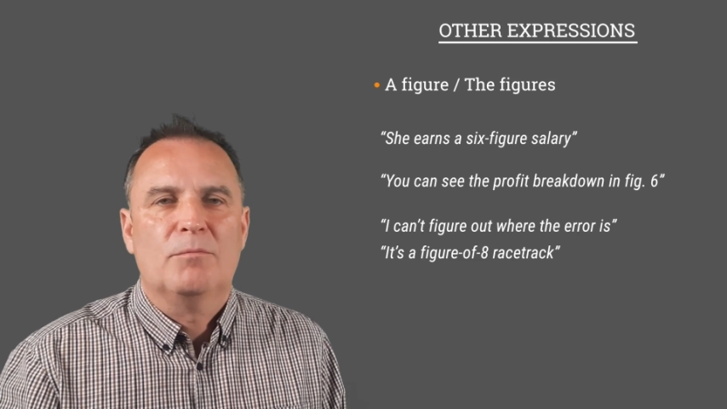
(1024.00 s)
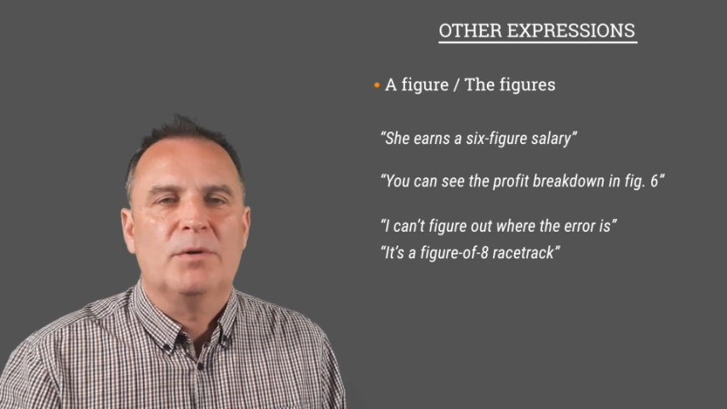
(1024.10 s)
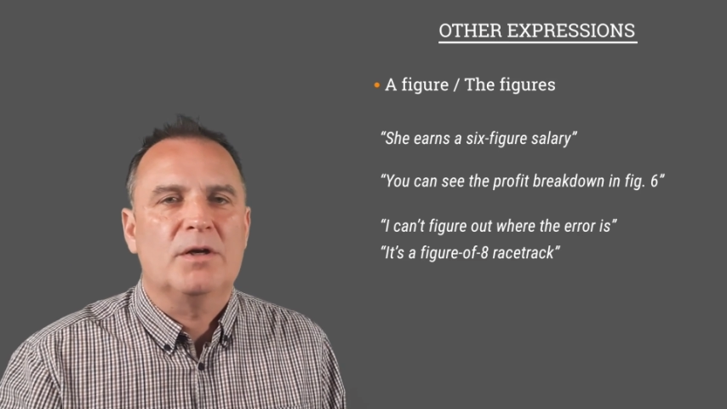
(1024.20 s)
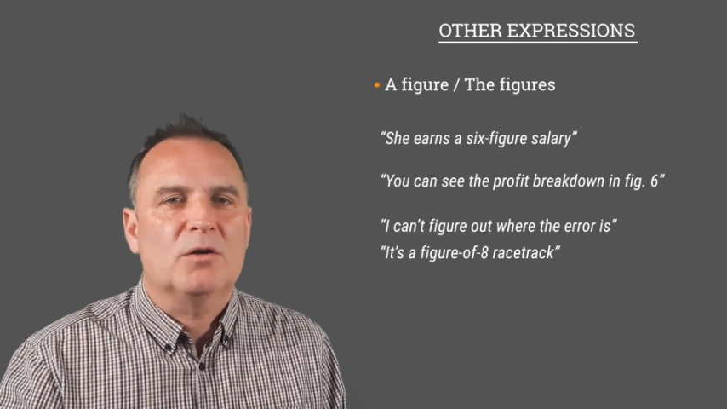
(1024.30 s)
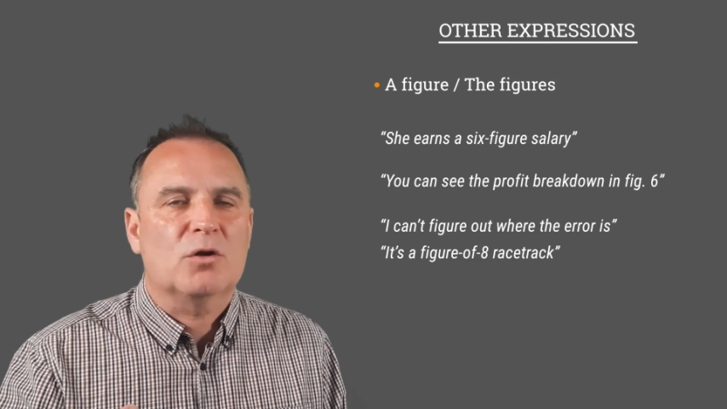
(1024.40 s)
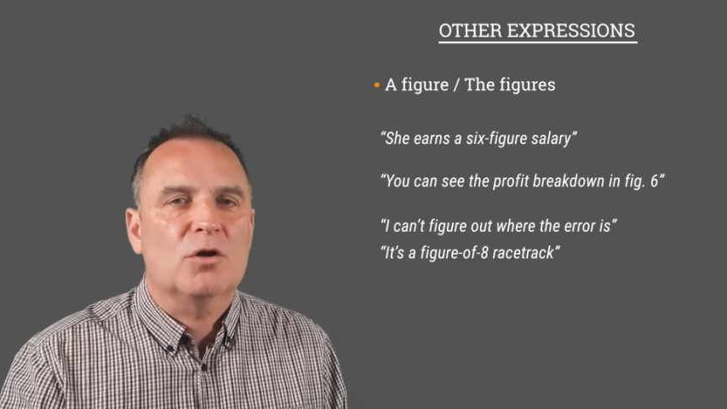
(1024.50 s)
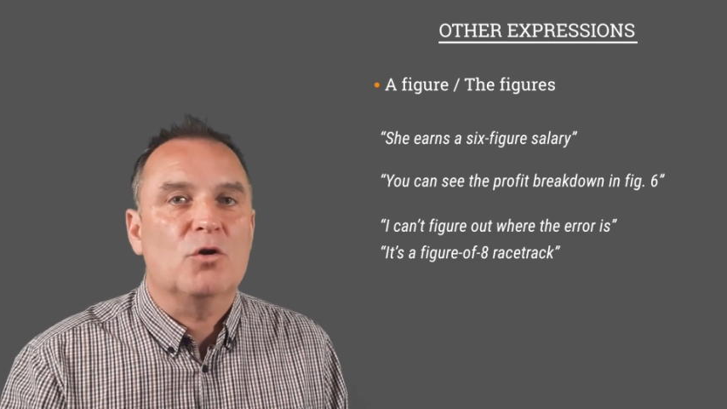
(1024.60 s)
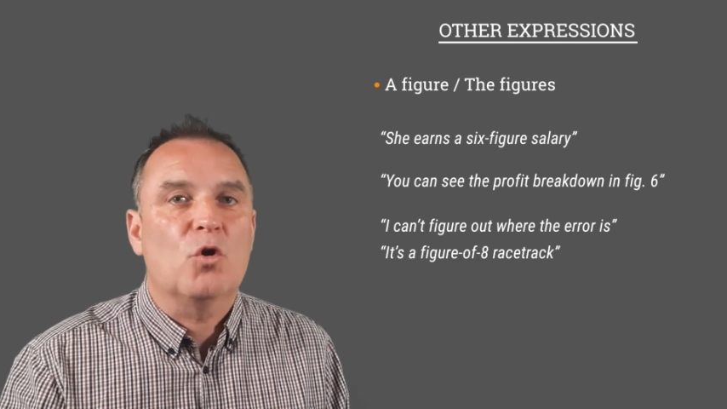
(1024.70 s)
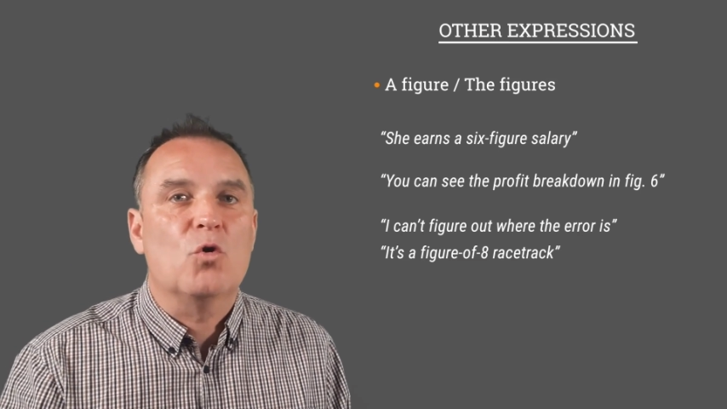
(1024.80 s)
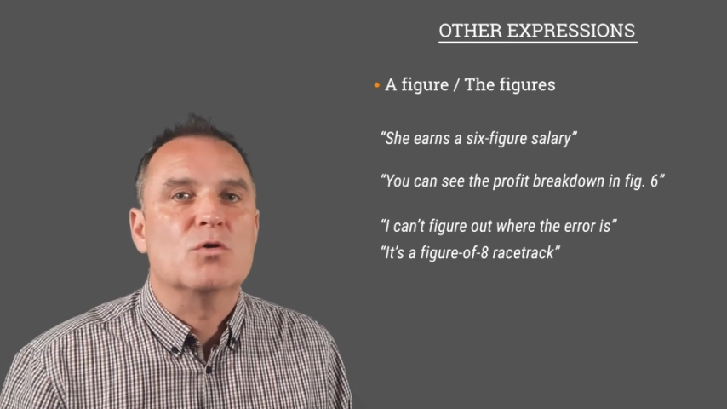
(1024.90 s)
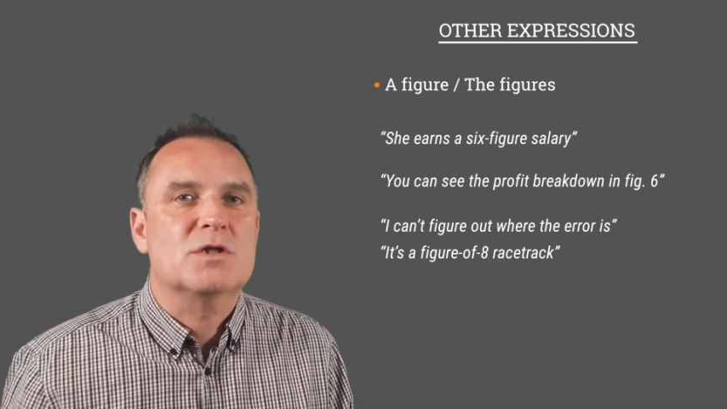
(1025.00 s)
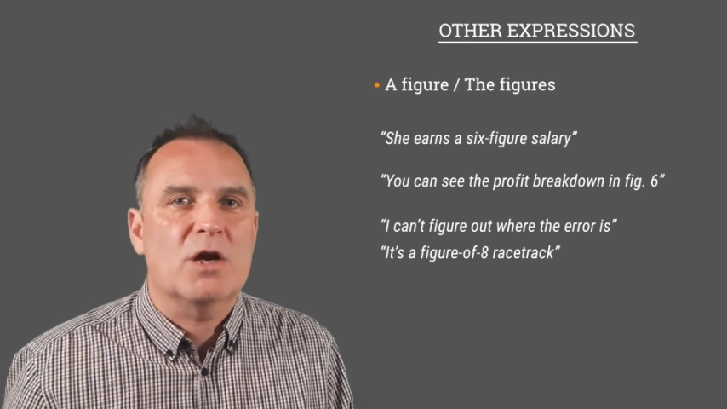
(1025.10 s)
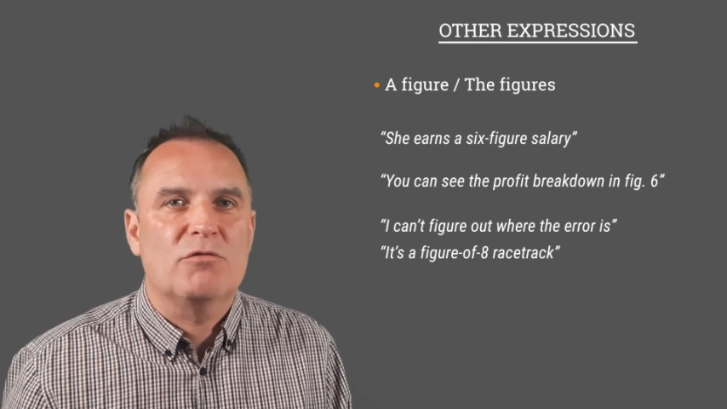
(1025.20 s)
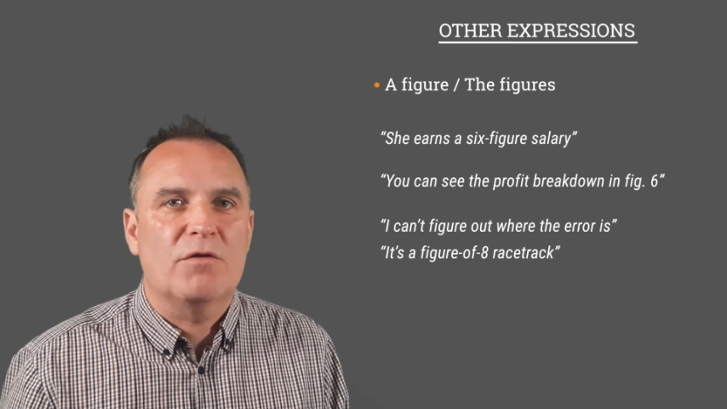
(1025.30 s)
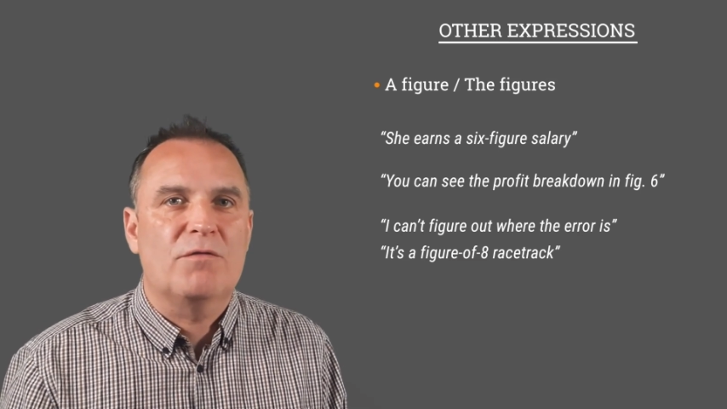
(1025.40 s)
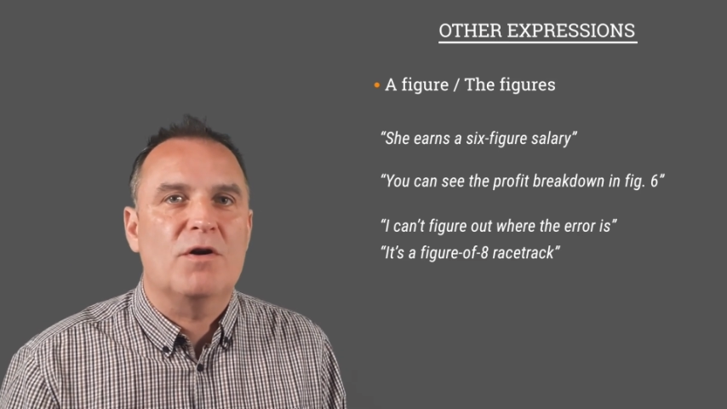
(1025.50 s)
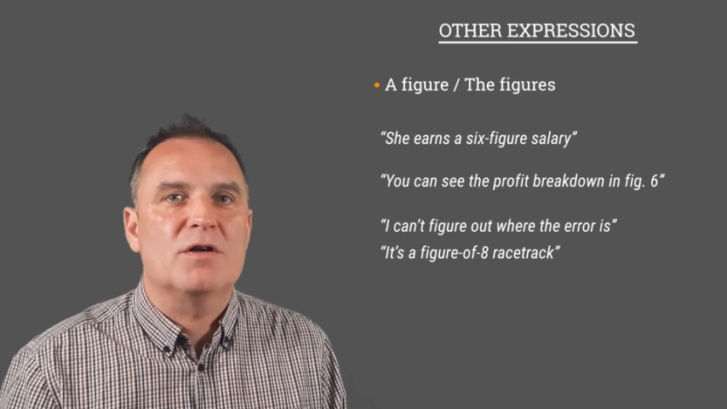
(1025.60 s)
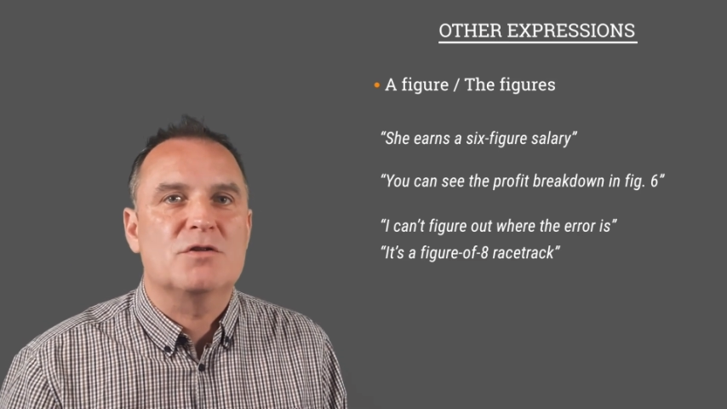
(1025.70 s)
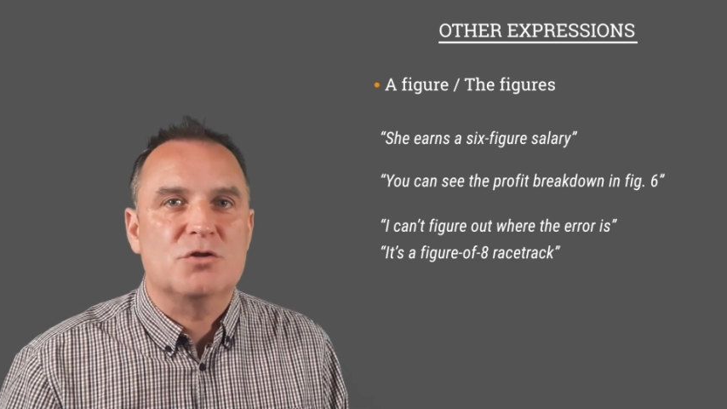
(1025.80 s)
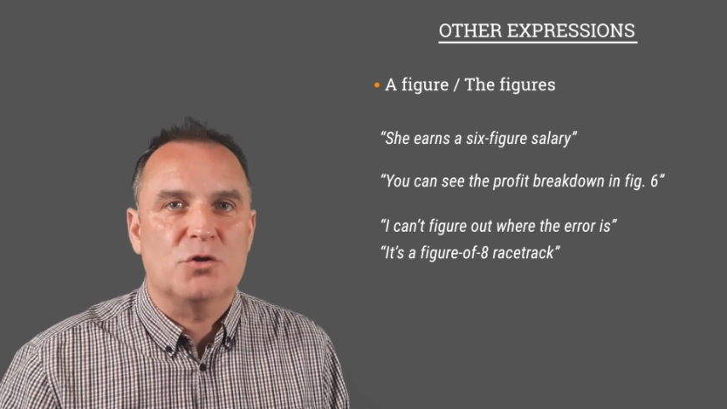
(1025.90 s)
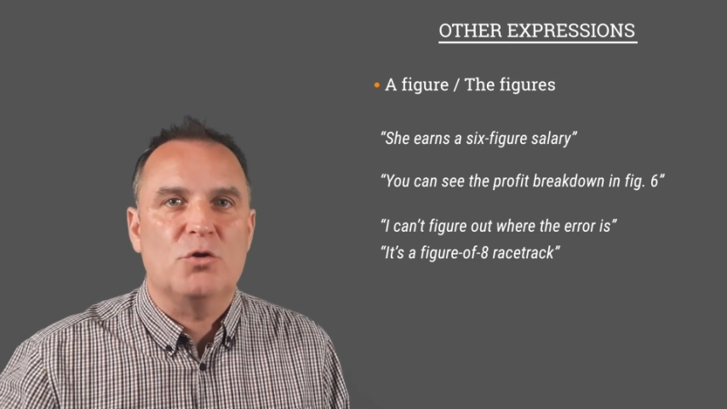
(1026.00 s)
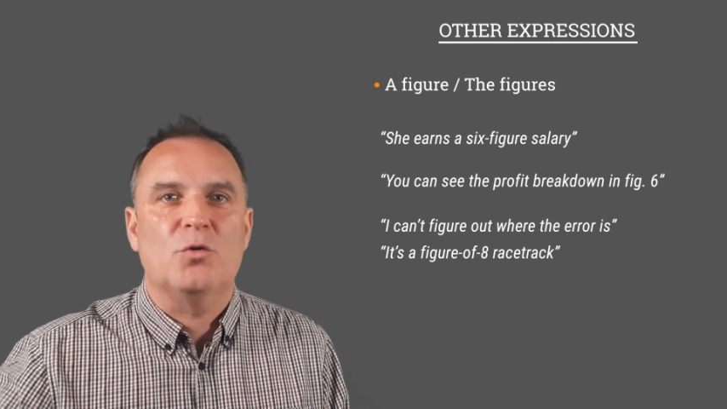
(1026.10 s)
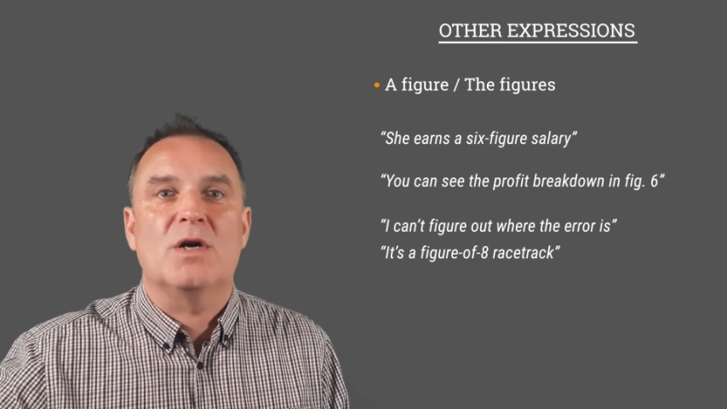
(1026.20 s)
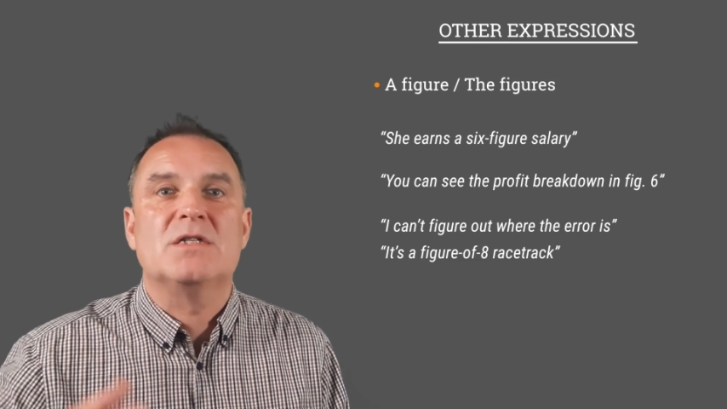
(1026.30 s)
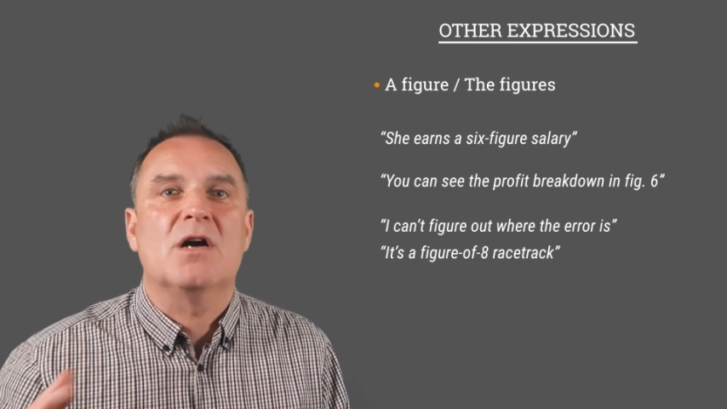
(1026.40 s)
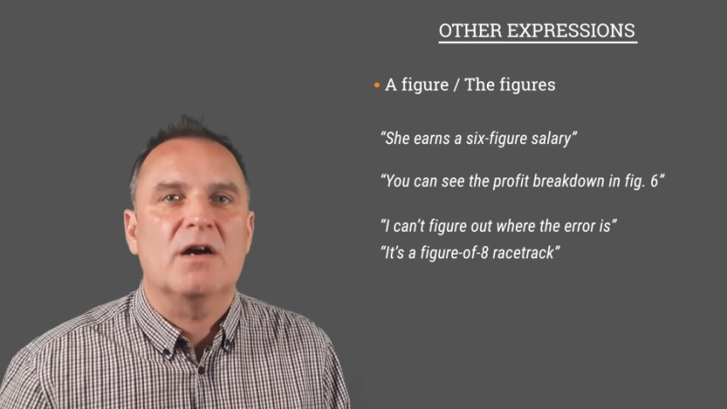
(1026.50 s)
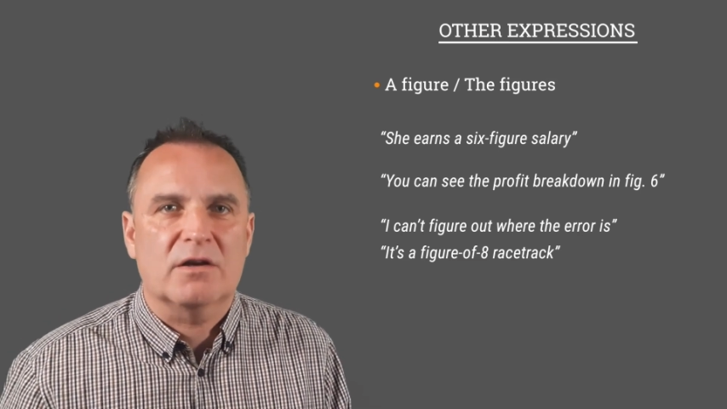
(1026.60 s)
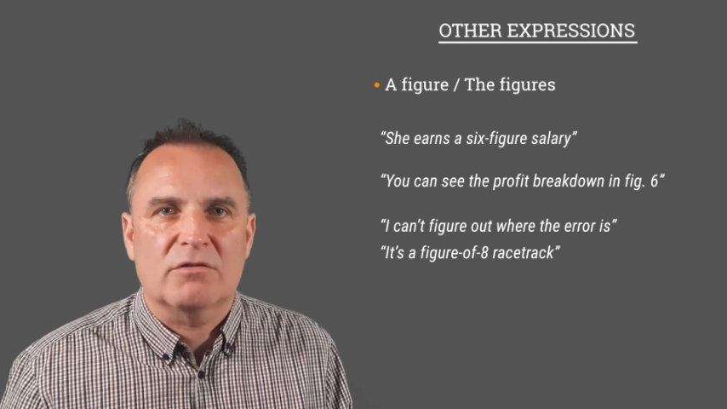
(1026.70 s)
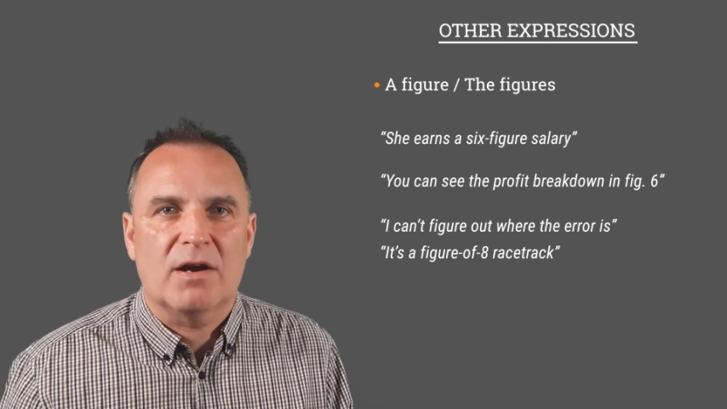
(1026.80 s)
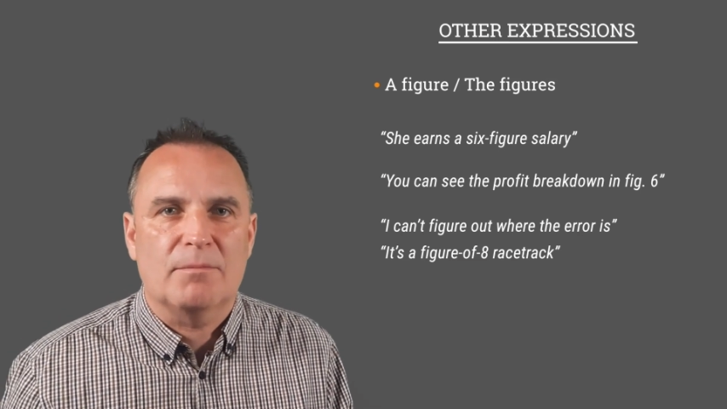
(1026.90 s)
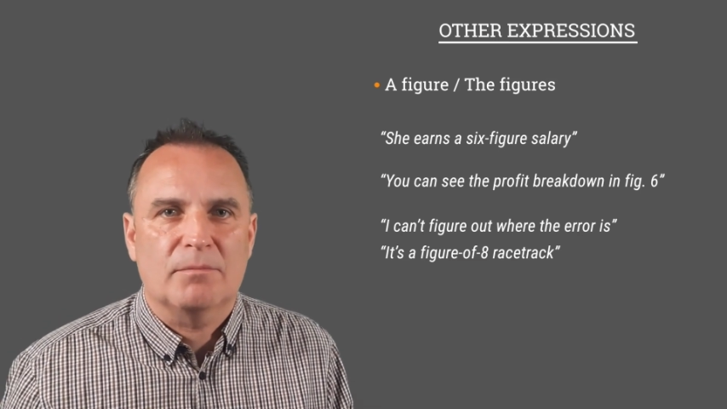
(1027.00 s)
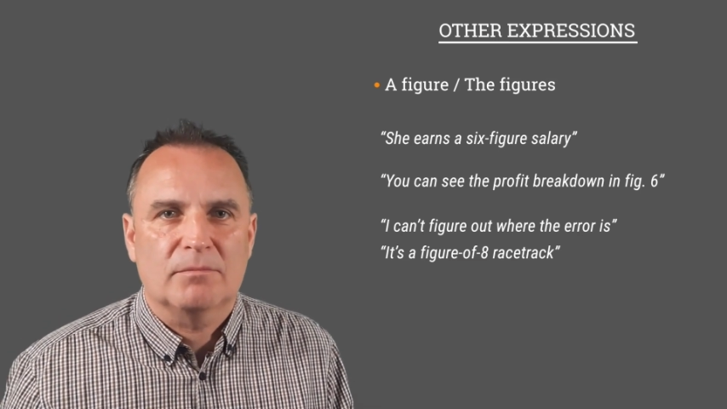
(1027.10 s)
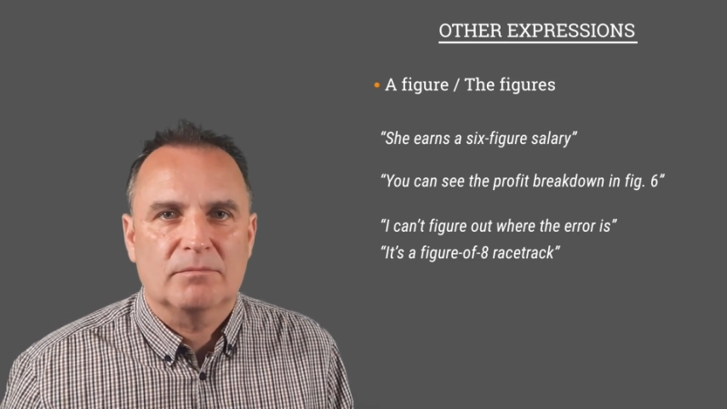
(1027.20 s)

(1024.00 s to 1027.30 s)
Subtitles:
But it can also refer to a diagram.